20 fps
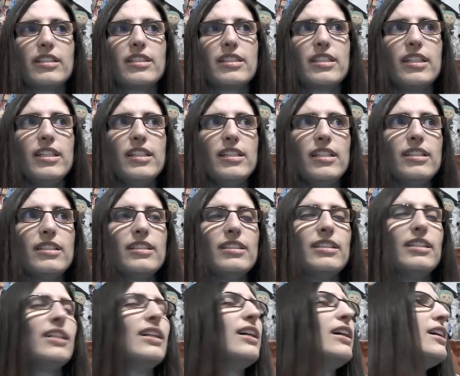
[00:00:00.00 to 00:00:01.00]
Didn't
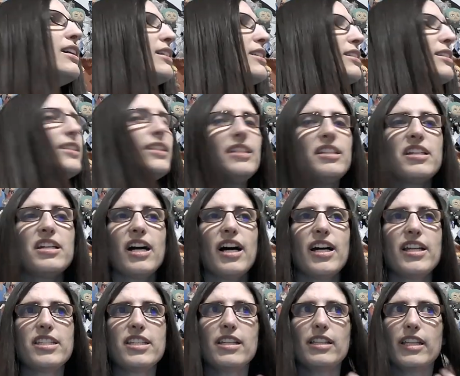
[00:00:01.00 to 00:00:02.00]
didn't
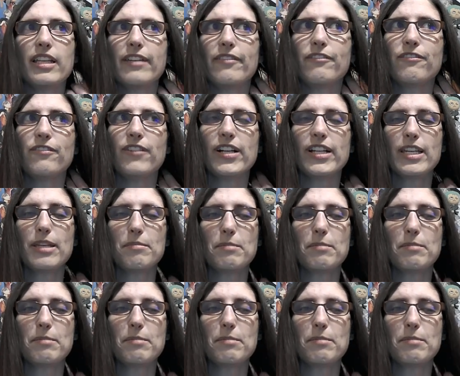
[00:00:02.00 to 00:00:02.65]
Kazuya like fucking